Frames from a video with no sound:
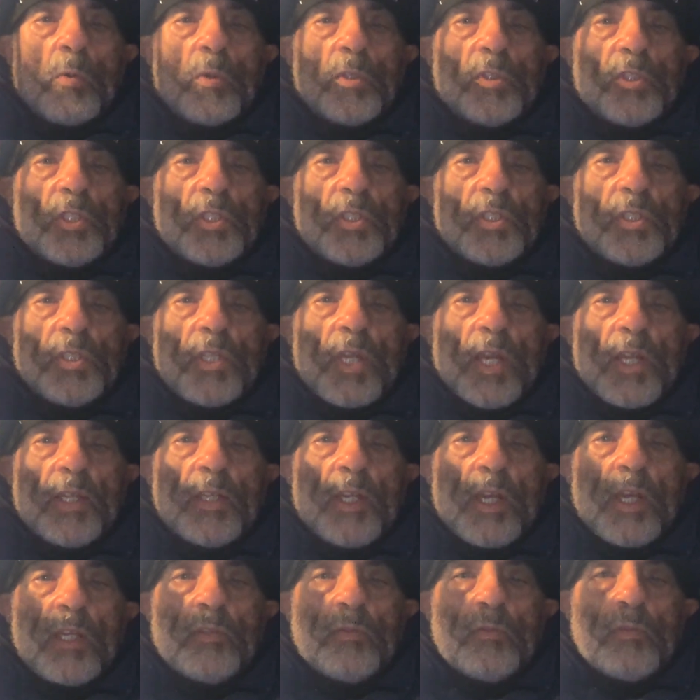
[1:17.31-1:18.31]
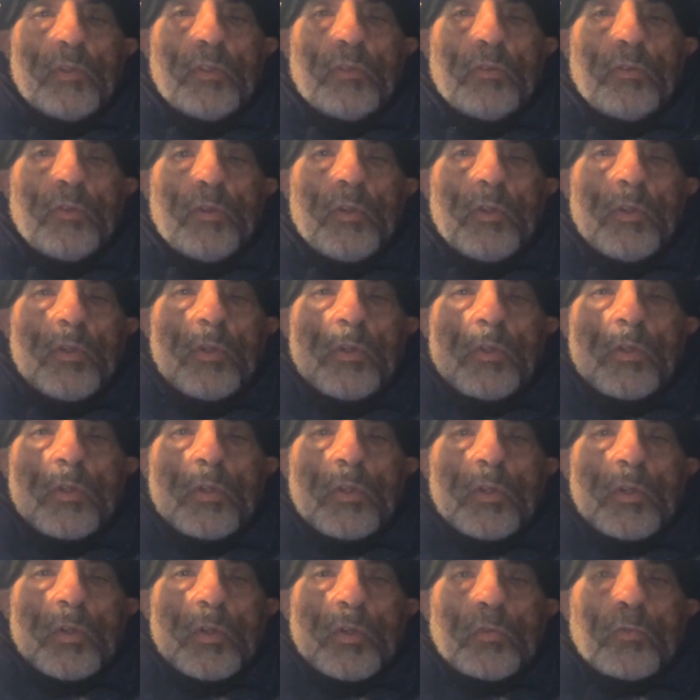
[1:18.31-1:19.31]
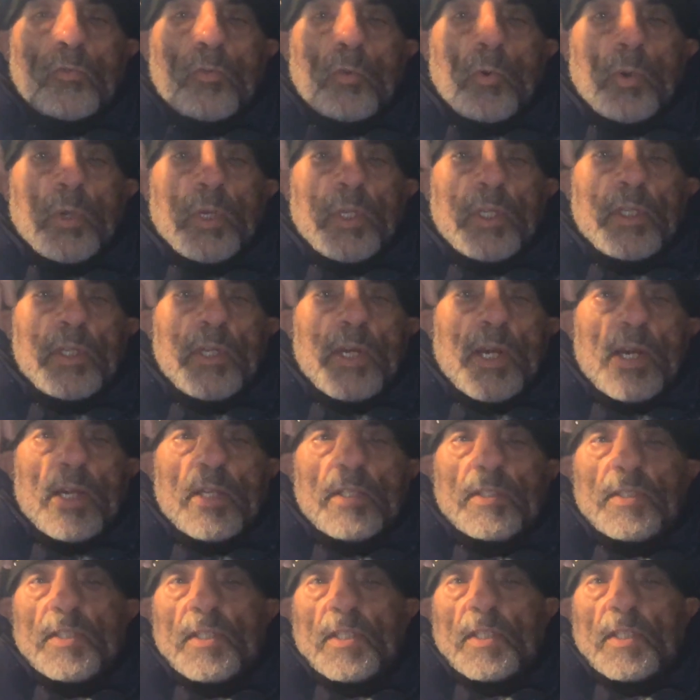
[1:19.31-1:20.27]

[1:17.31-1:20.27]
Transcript: which is 949